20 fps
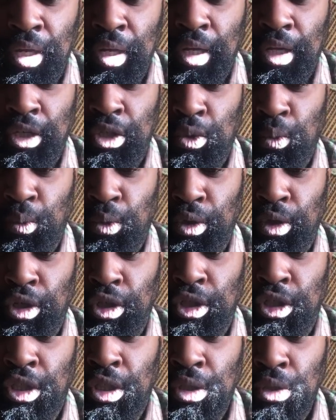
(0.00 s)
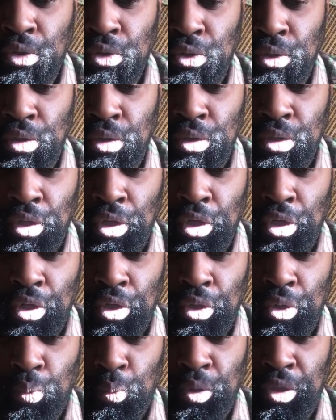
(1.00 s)
and toward her children
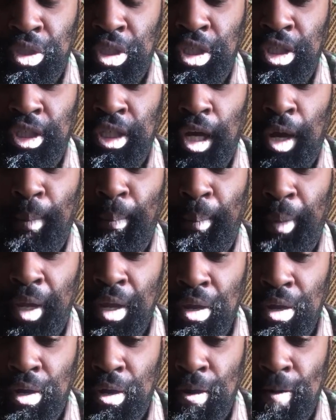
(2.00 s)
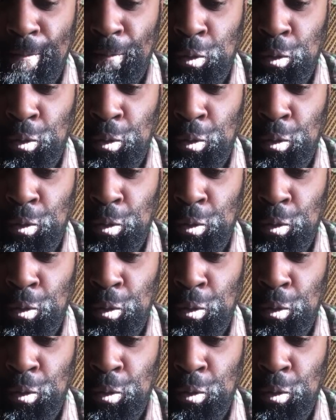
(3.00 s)
which she shall bear.